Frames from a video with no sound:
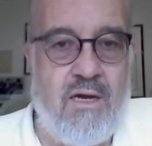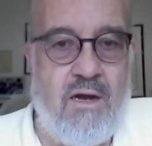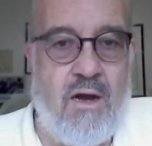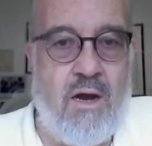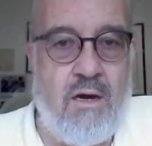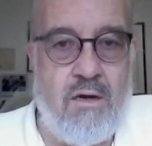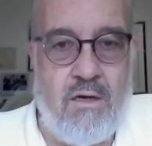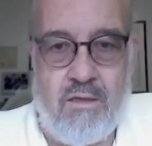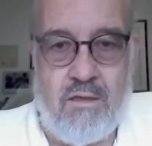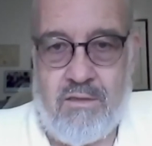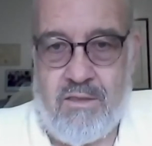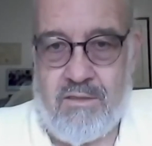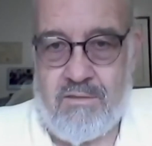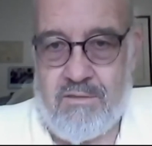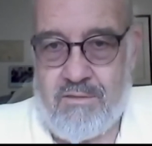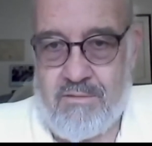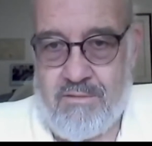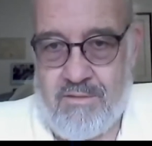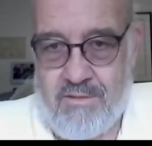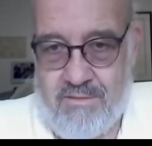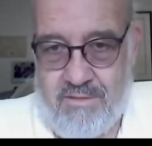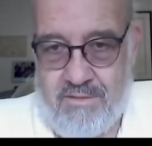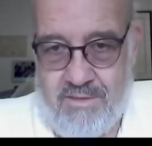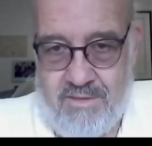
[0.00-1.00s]
our
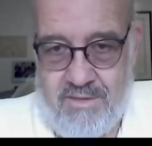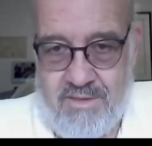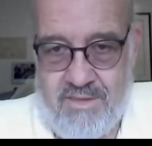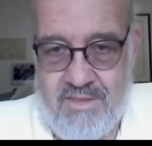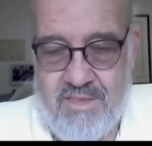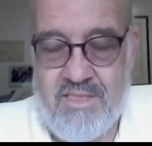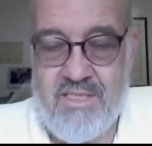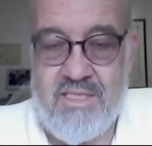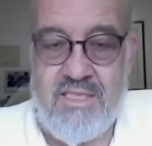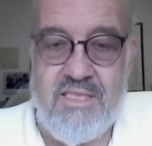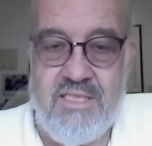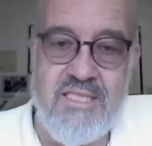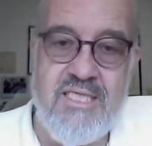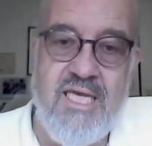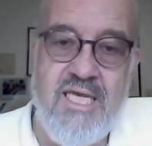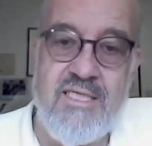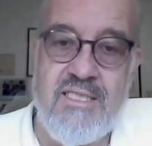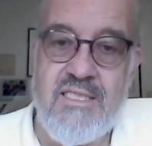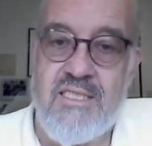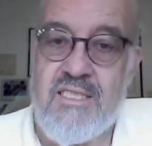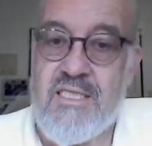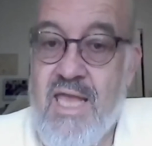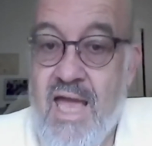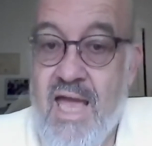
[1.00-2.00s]

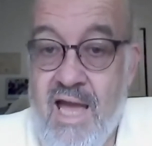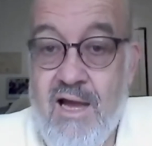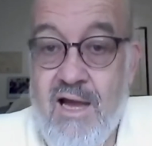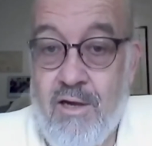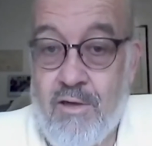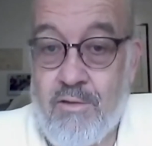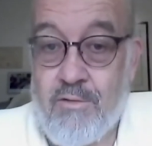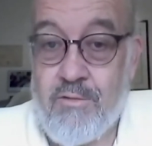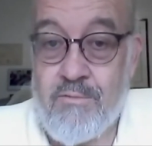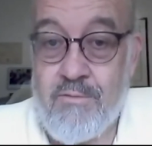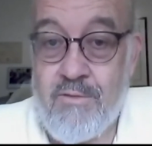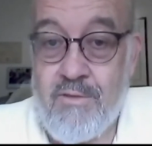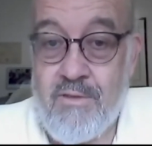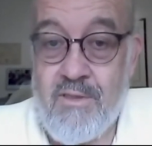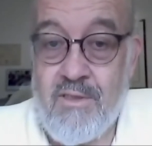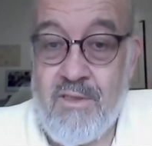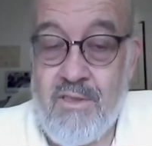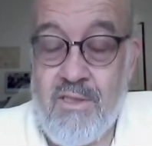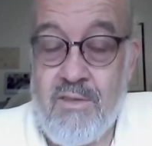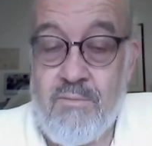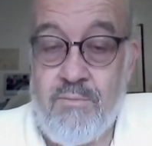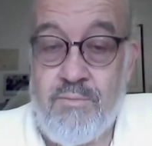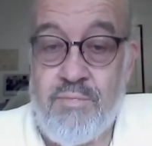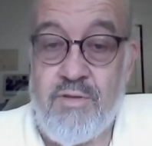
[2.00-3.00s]
success now,
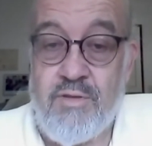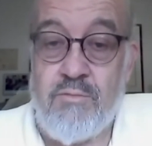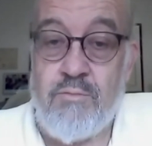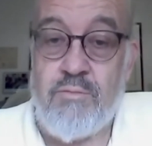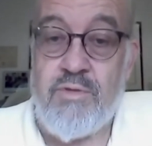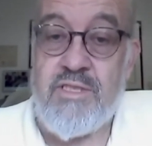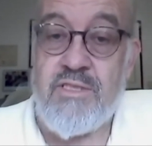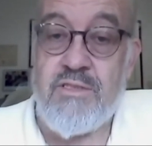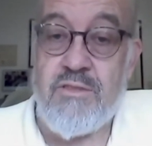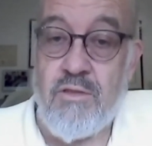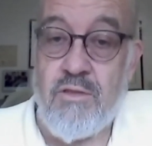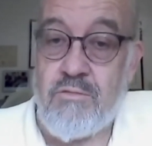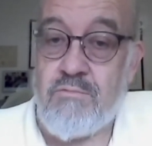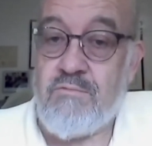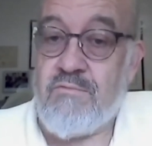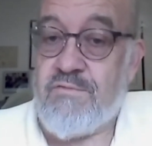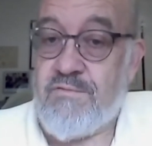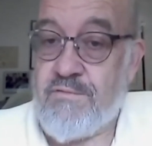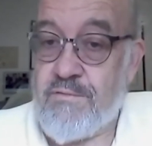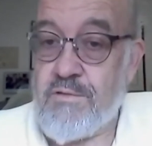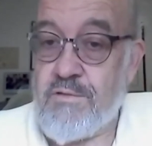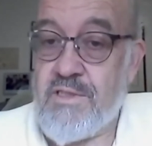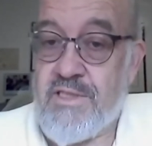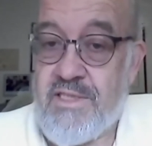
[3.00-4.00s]
but we don't
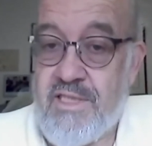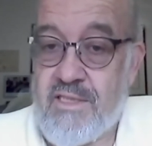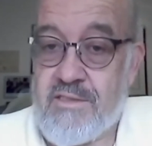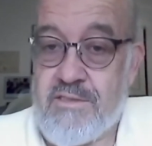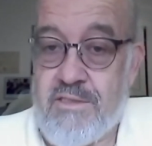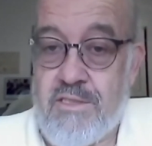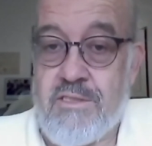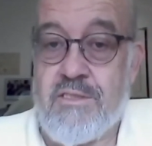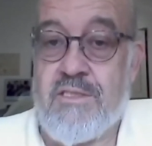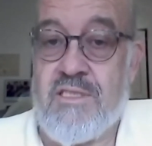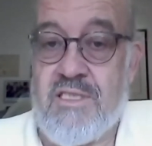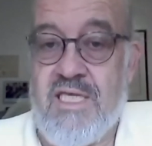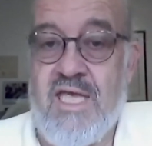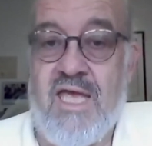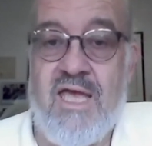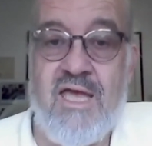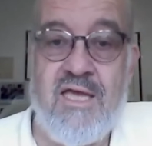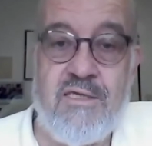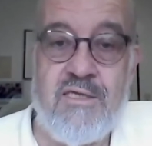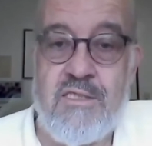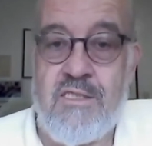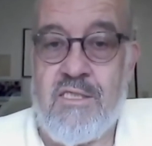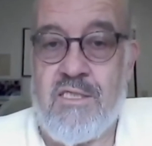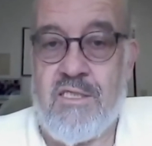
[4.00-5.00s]
fully
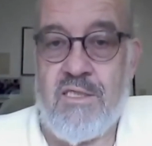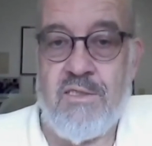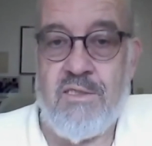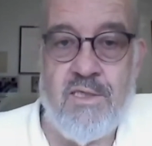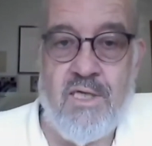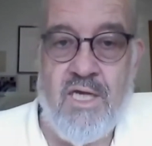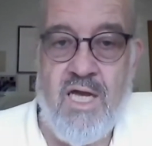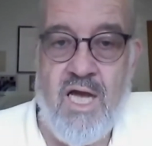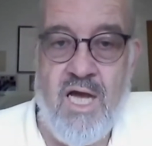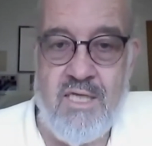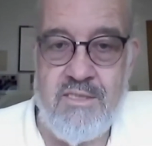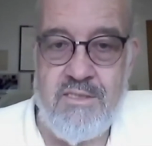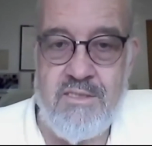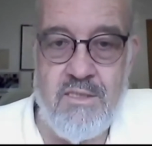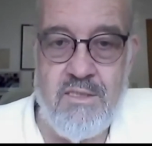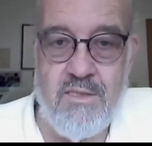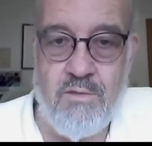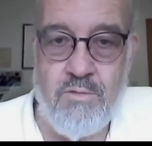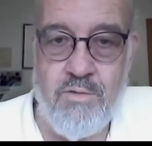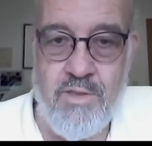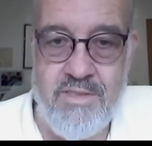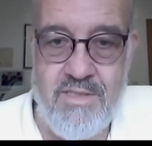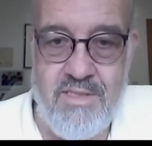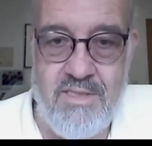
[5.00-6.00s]
understand the
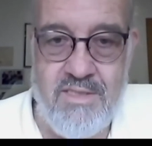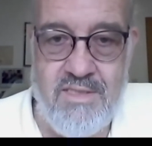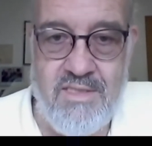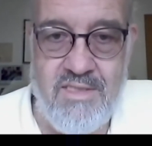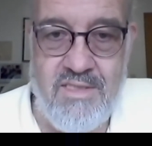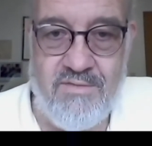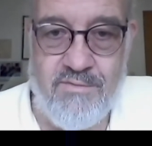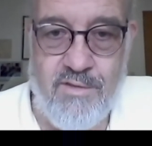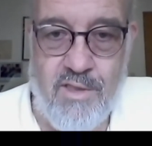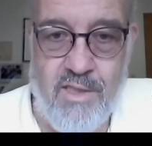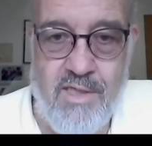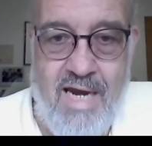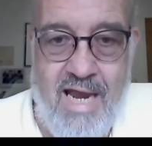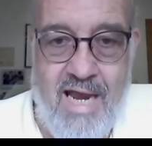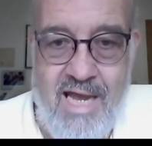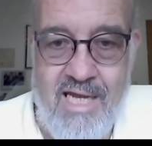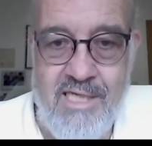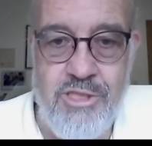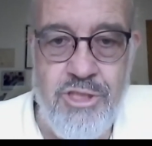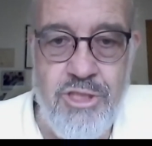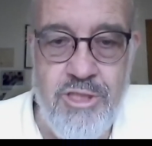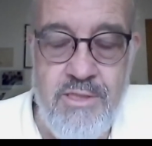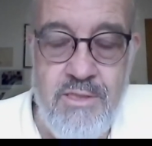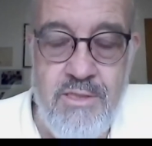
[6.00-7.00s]
consequences of our
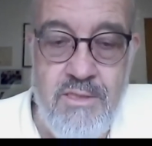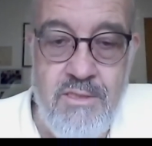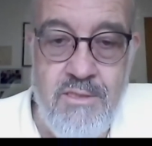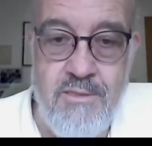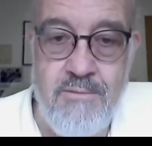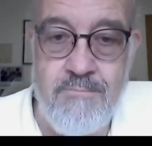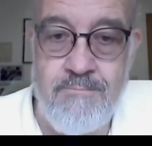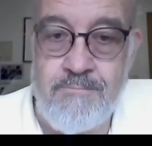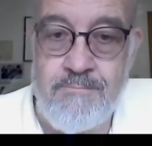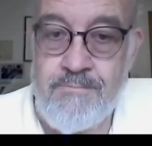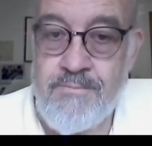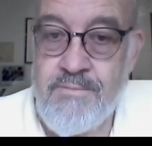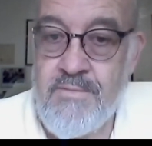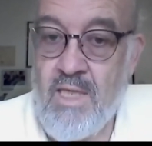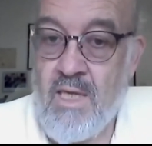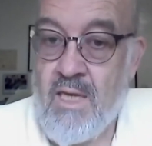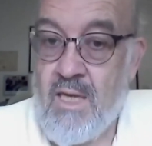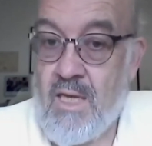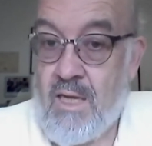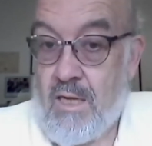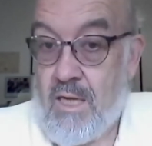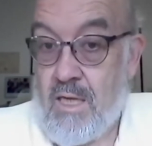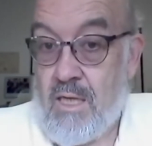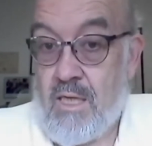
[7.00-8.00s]
actions.
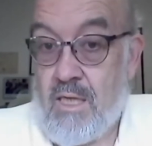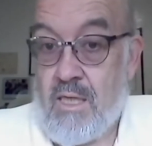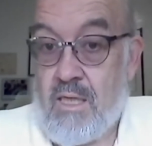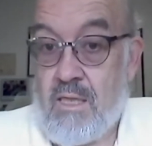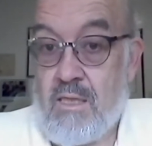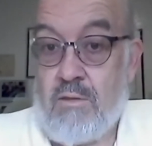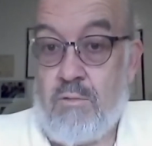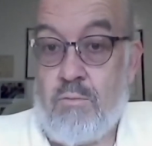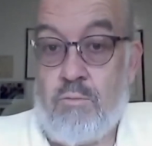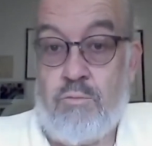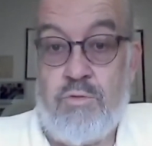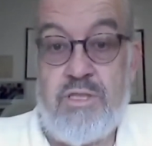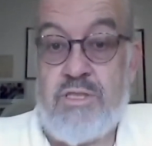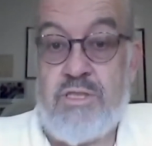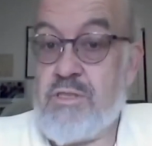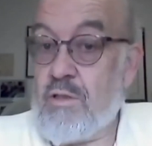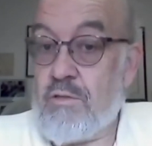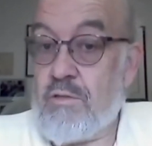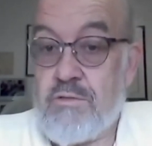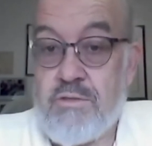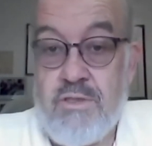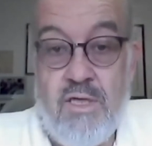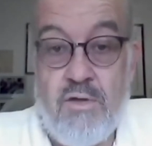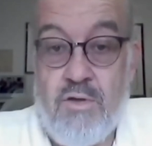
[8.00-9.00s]
We
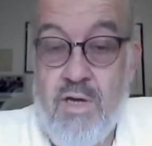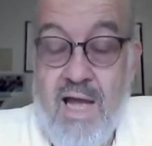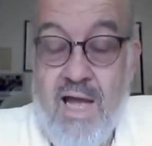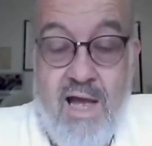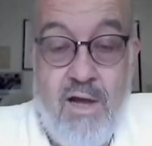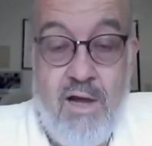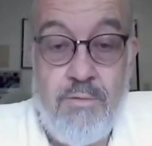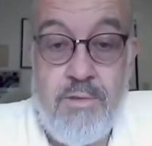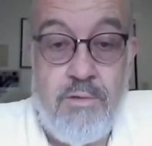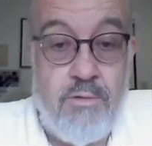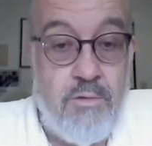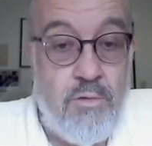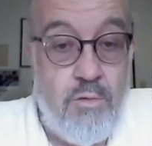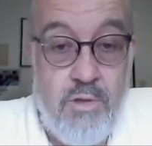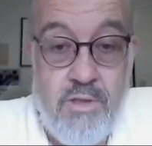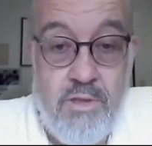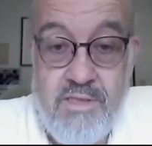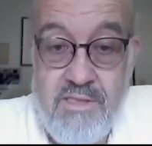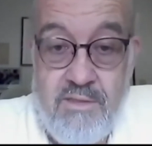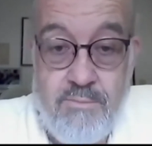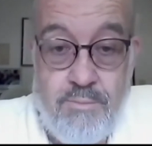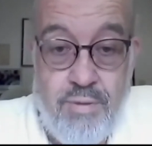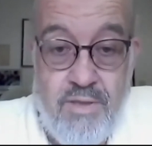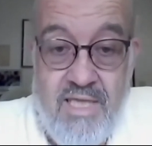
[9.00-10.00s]
don't know how they're all
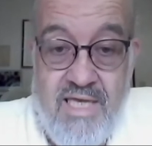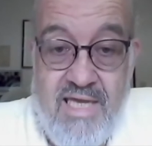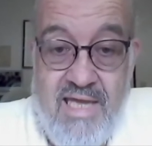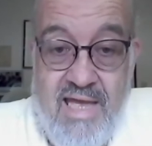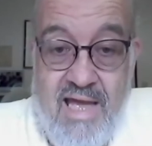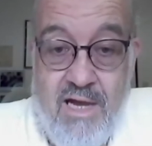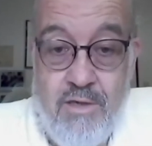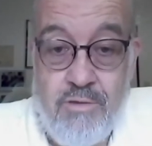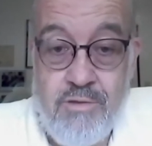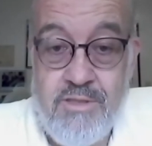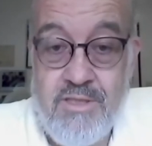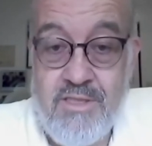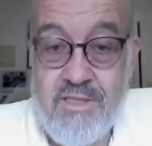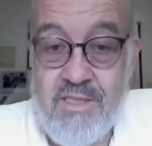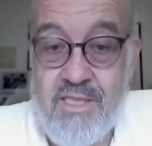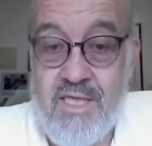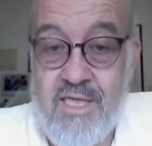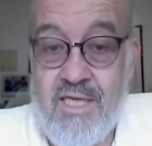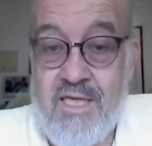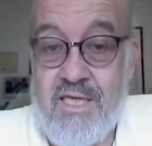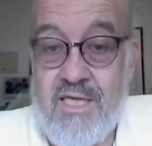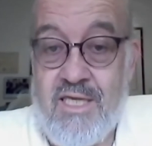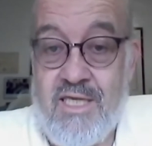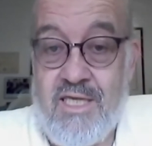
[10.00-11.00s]
going to play out
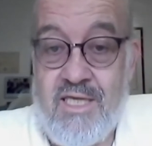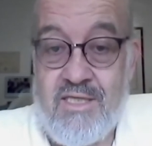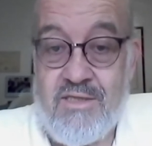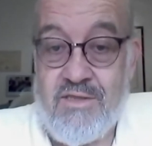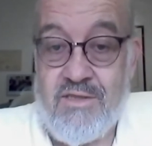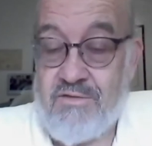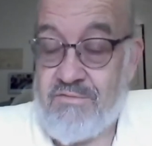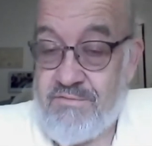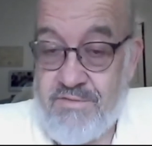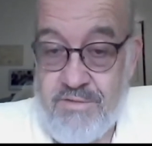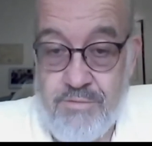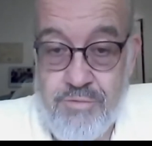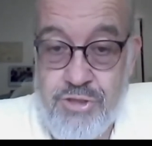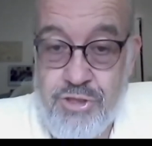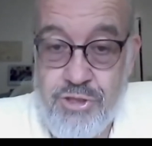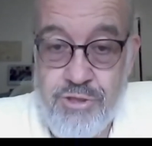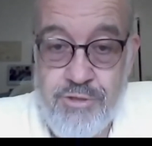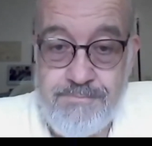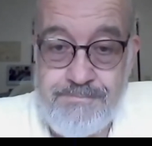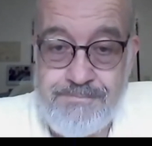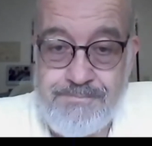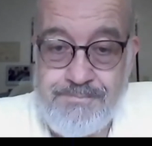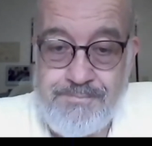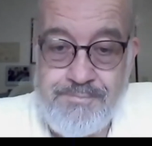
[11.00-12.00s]
in the
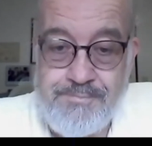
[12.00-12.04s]
future.